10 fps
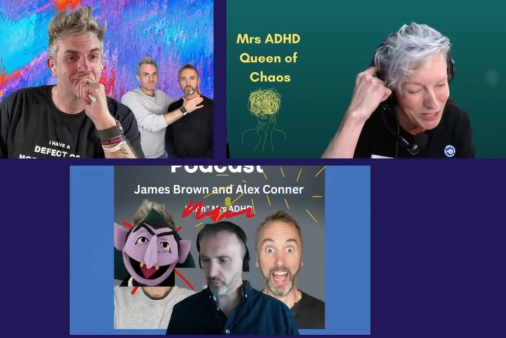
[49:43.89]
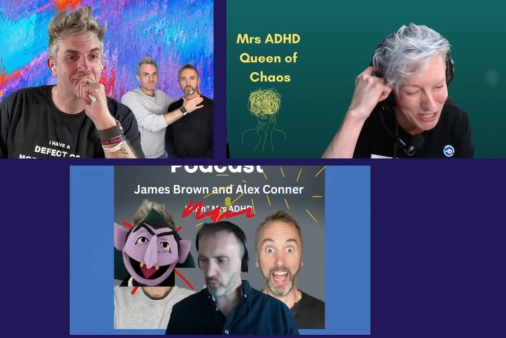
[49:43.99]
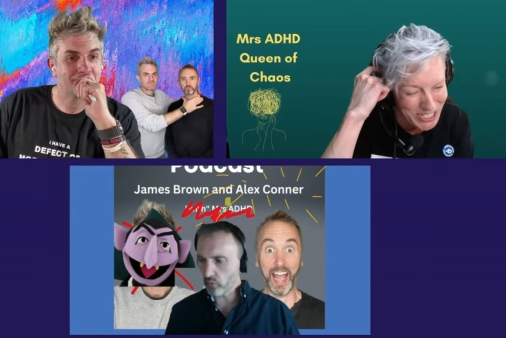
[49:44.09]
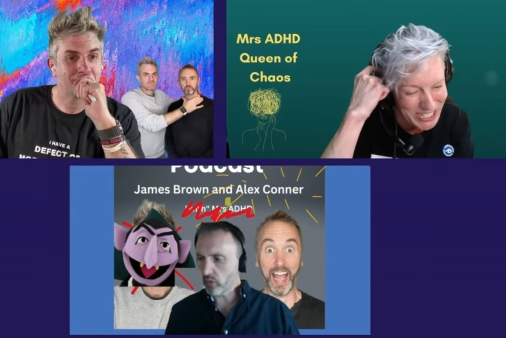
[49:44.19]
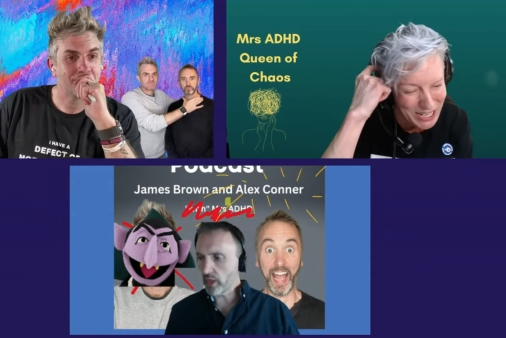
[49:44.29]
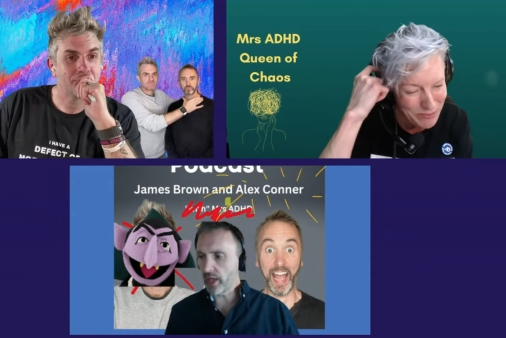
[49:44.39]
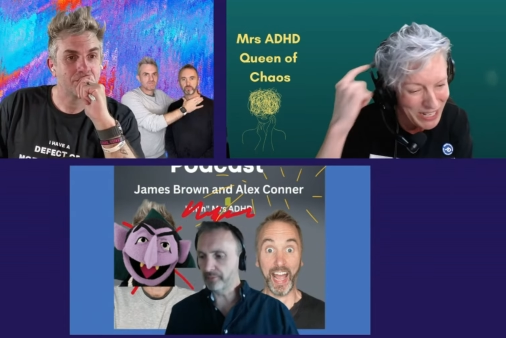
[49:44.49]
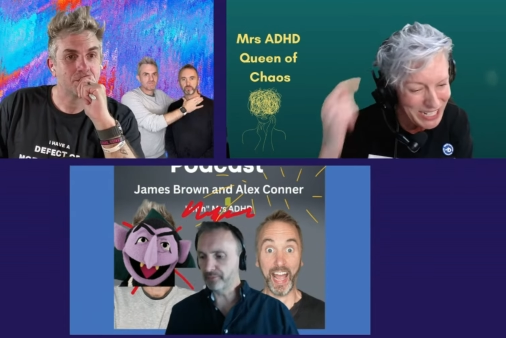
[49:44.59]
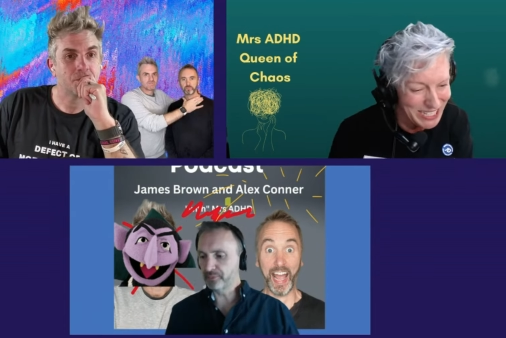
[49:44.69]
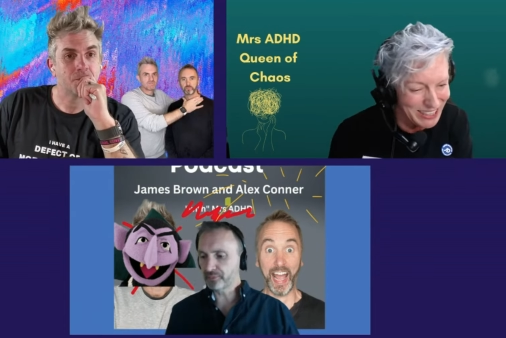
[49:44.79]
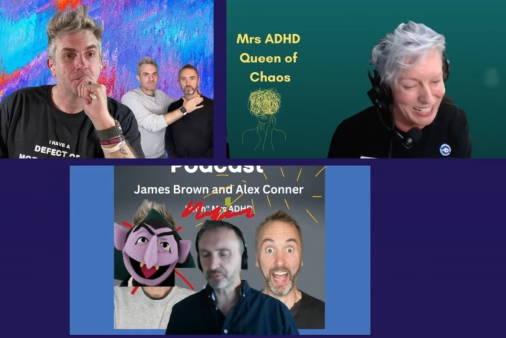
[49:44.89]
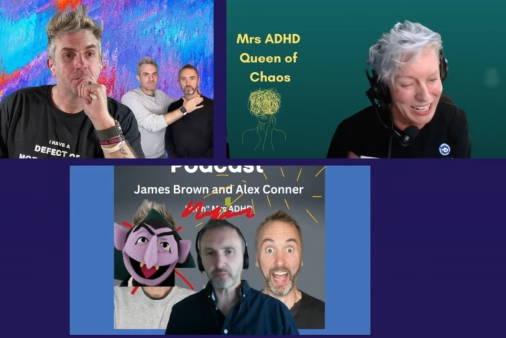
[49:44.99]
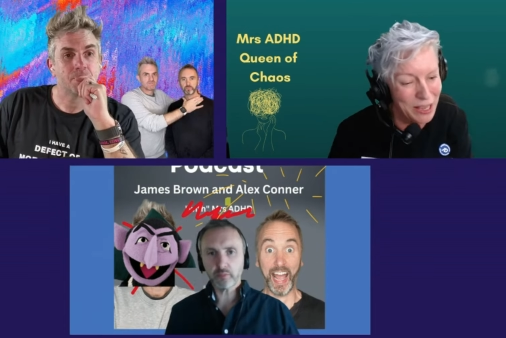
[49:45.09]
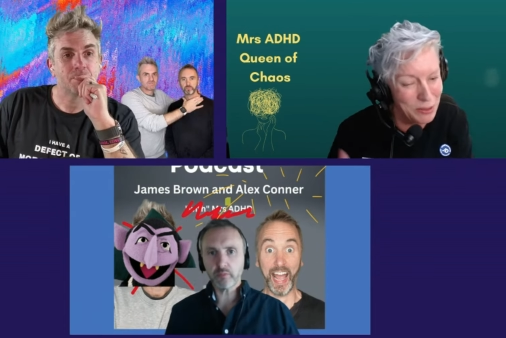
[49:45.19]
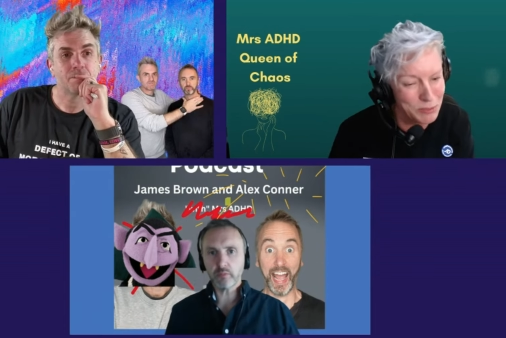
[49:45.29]
Speaker 1: Because I'm used to taking yeah.
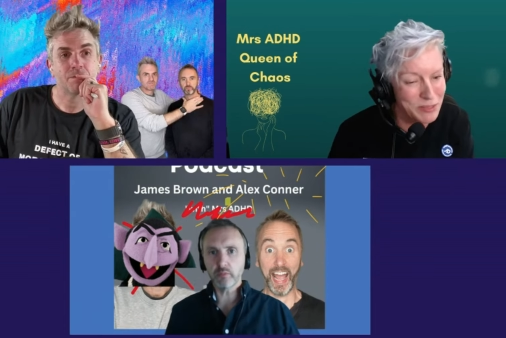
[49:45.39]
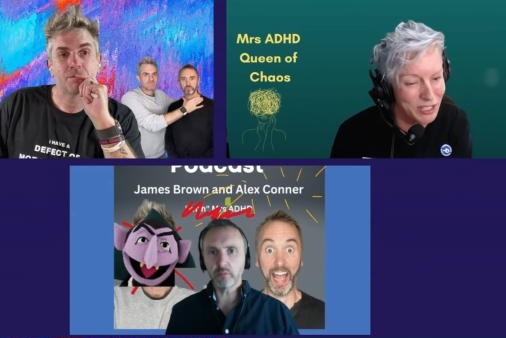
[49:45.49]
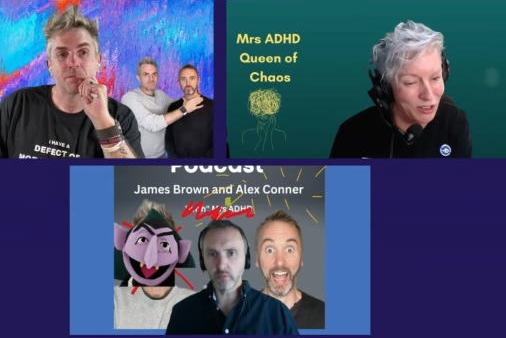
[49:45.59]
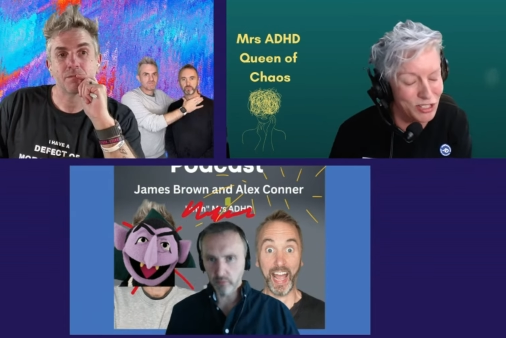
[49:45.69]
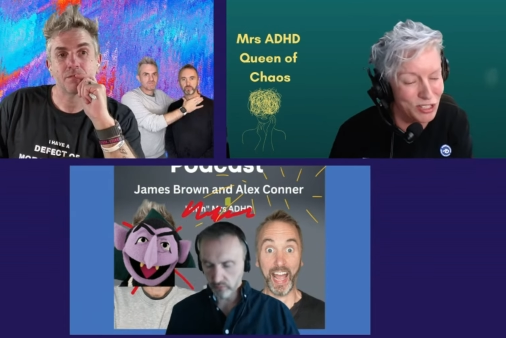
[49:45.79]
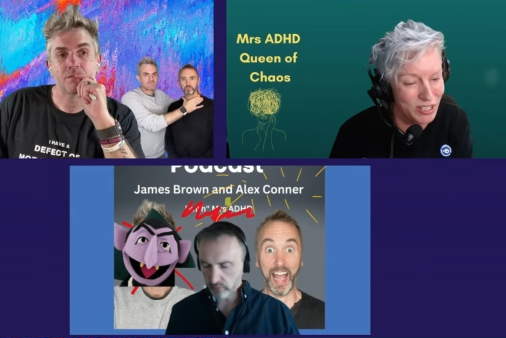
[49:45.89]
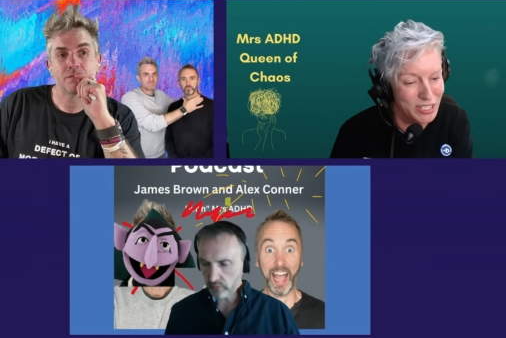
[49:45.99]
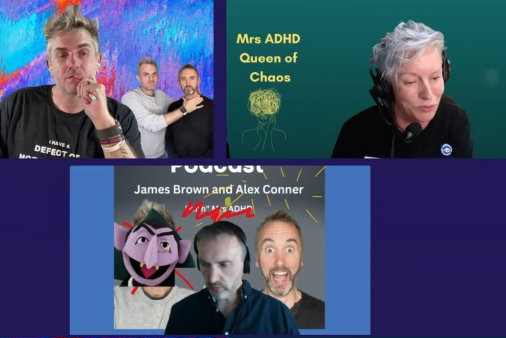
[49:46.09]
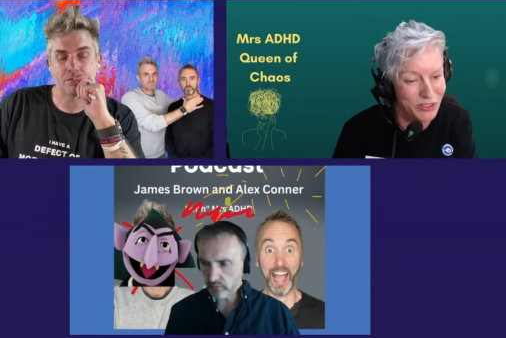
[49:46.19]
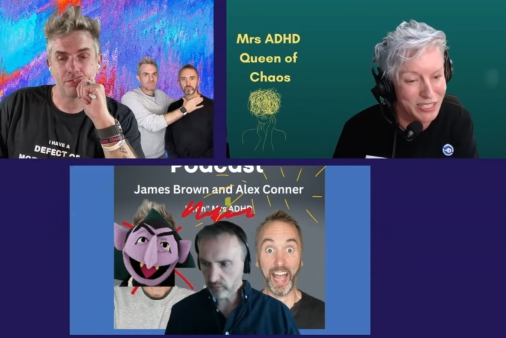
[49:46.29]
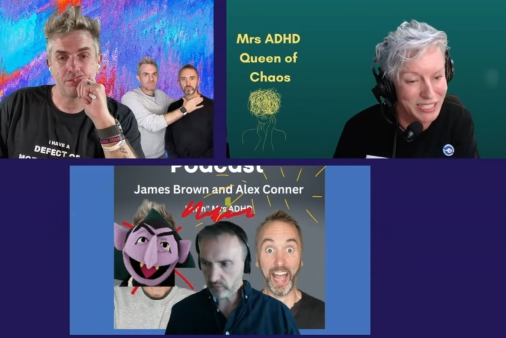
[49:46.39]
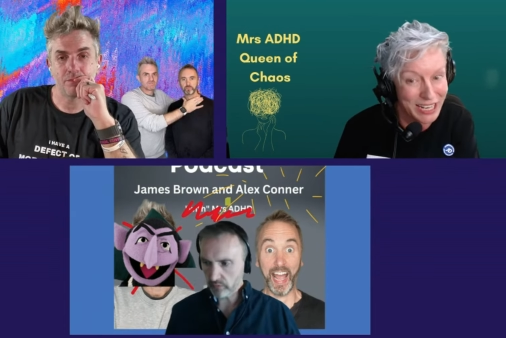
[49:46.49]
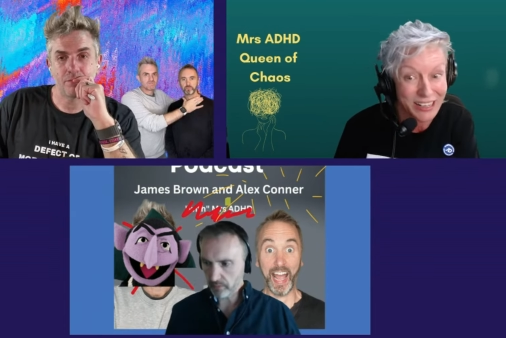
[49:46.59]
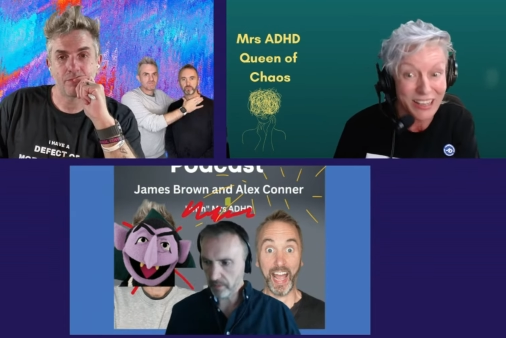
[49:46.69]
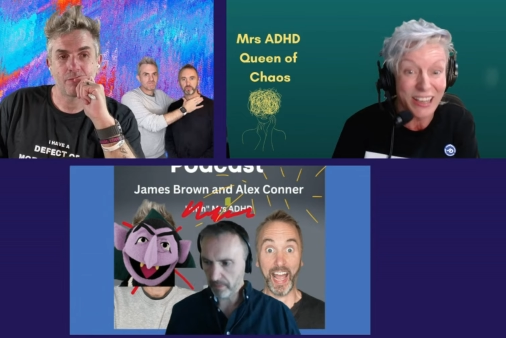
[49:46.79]
minutes, it helps me to concentrate on what